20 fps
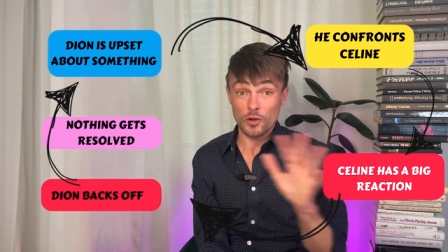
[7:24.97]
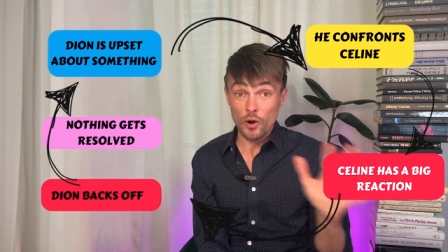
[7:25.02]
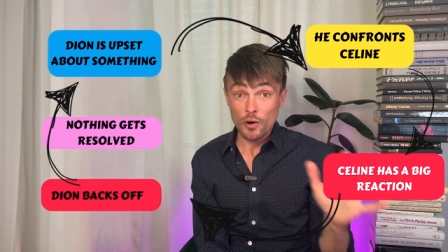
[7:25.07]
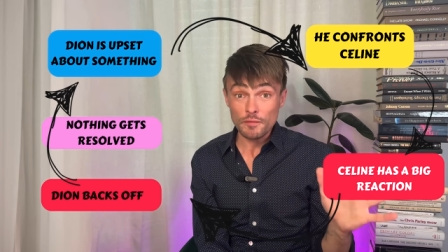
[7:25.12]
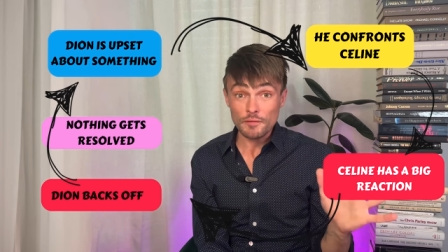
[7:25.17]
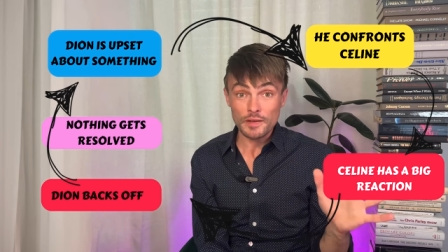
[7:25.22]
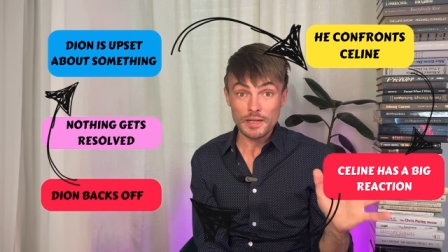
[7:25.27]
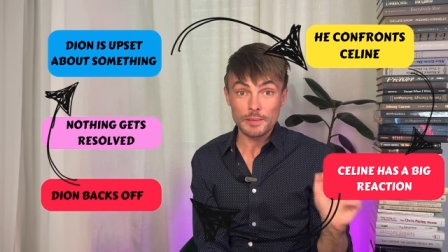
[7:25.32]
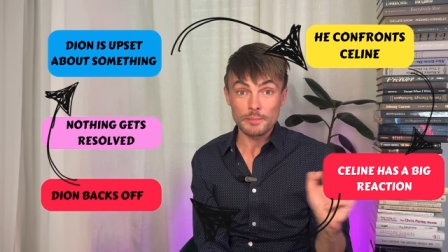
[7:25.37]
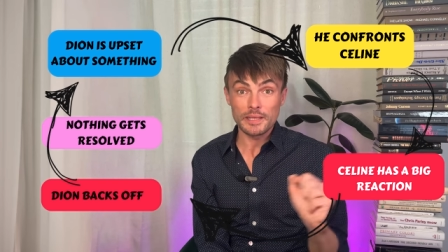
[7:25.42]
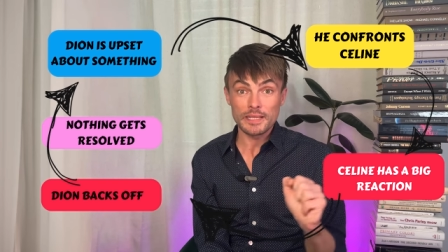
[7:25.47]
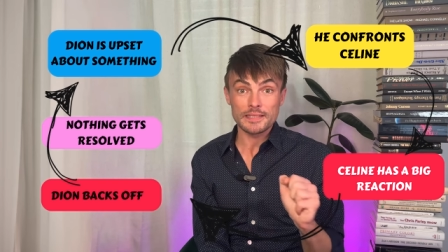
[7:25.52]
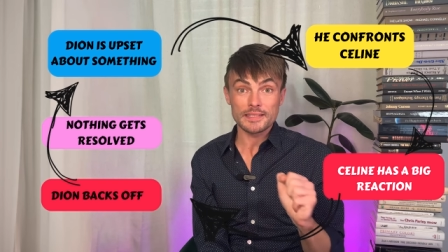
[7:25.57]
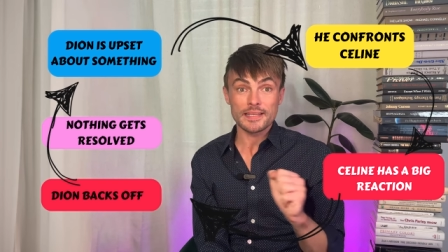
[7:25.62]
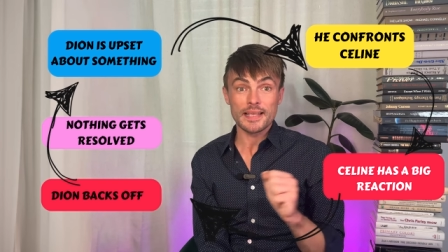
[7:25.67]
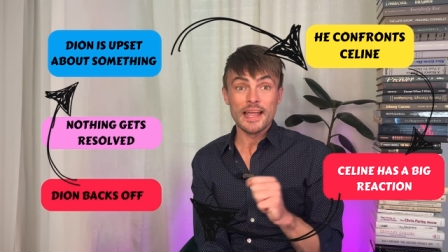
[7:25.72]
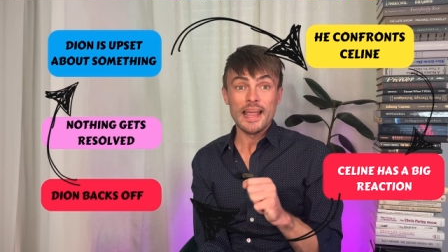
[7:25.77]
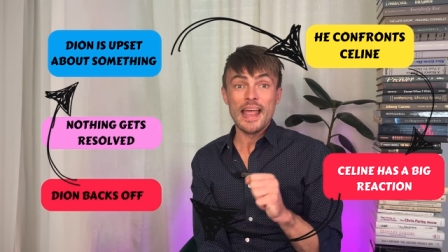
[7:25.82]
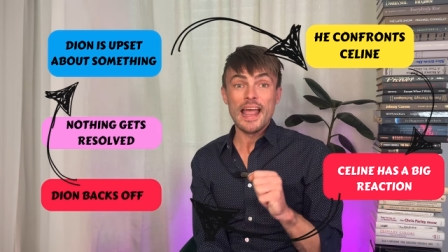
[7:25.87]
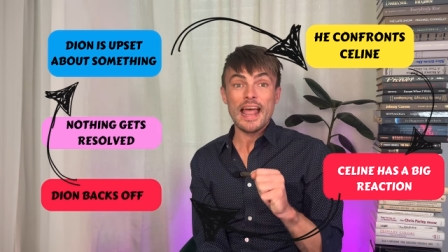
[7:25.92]
off
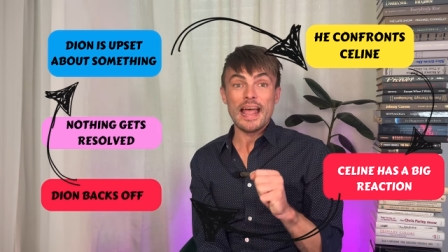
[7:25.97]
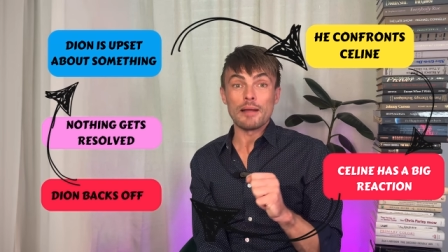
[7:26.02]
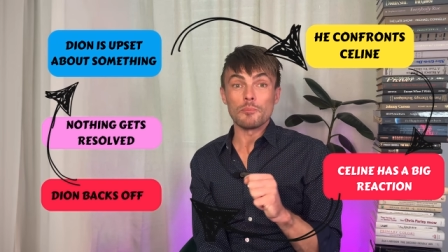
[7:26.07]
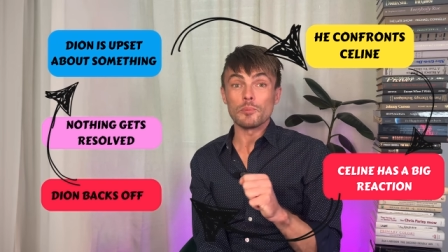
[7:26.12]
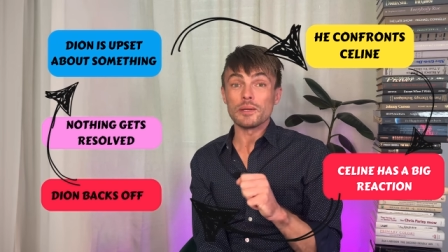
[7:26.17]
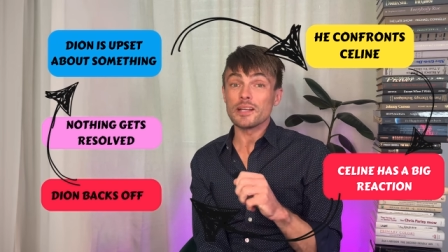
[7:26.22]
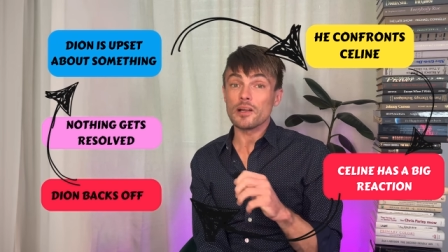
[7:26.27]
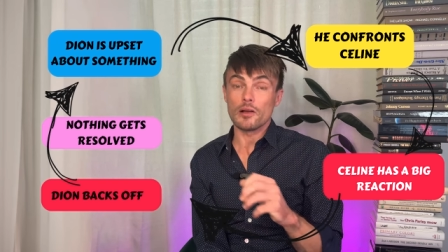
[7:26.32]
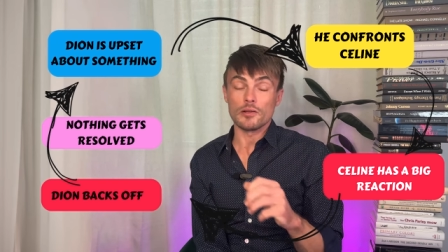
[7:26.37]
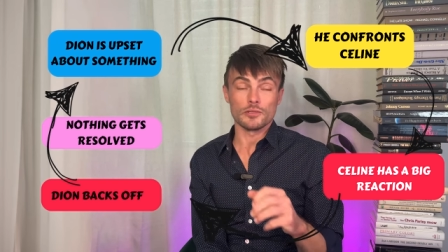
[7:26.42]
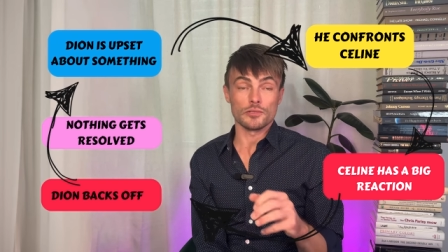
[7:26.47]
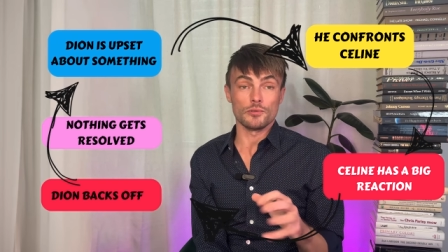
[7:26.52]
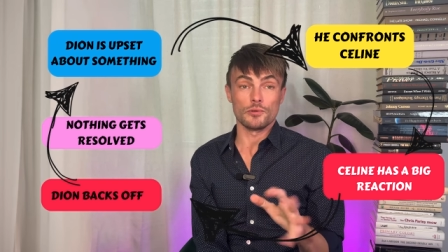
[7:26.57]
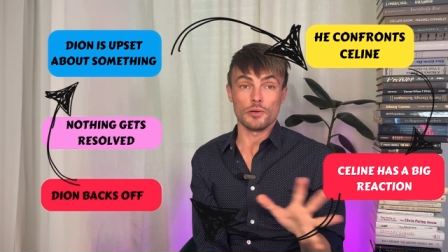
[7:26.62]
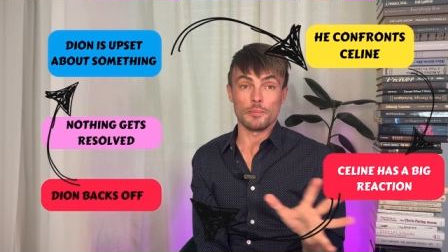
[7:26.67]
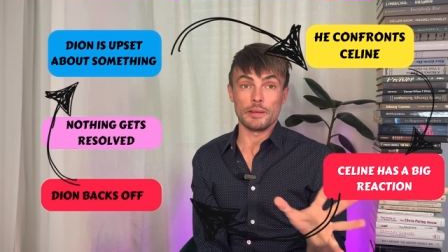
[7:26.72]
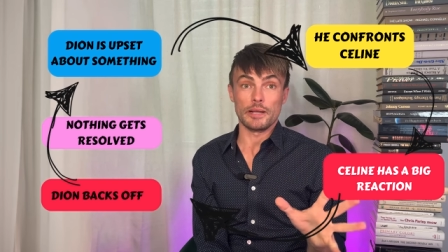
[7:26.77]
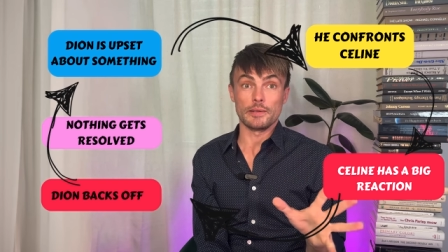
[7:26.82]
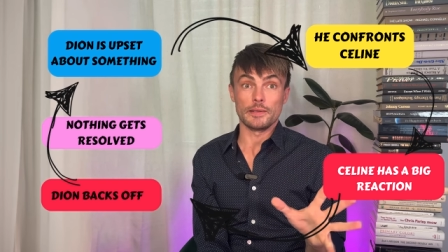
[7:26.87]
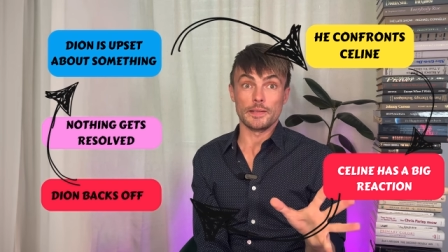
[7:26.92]
limits and we can't
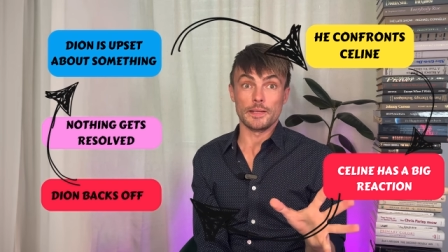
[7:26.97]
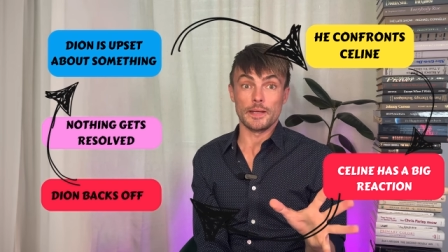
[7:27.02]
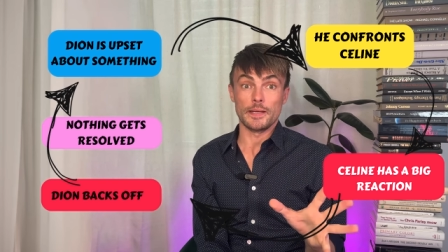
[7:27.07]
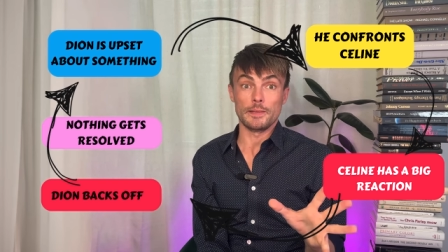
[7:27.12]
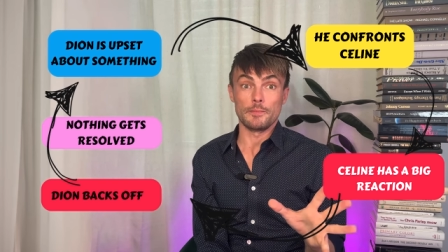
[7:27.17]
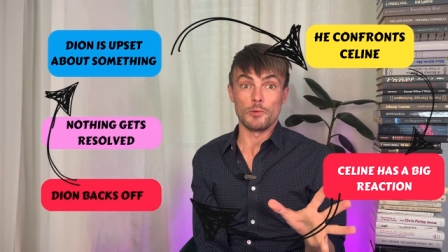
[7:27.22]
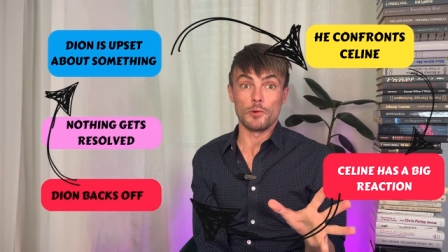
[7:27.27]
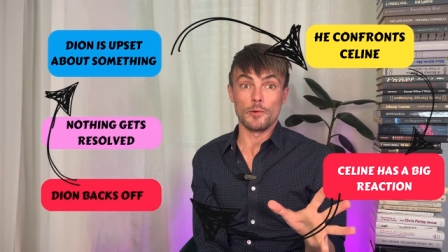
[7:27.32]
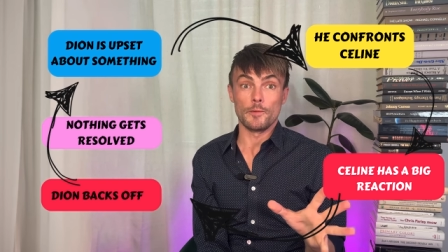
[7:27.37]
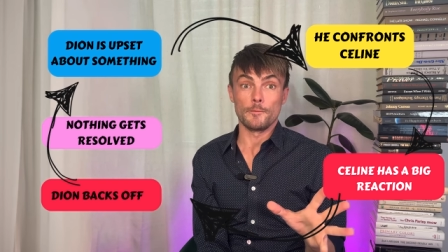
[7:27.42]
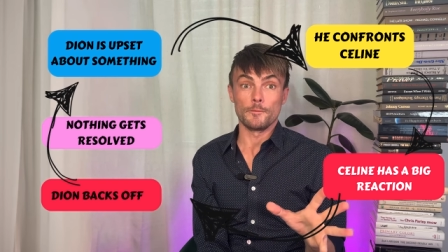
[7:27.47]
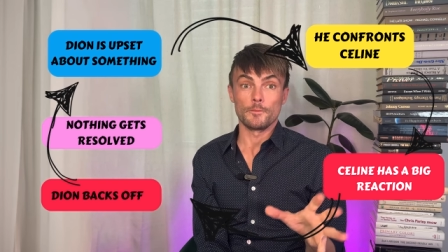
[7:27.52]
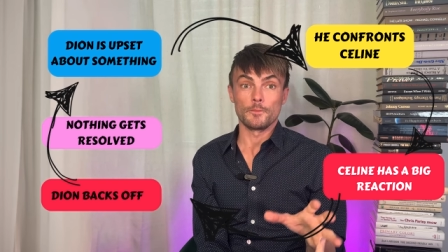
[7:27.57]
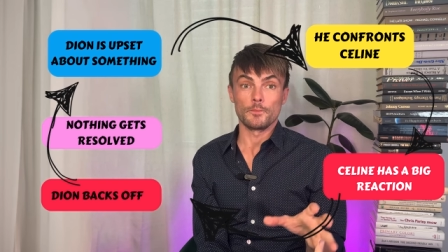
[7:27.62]
talk about it anymore.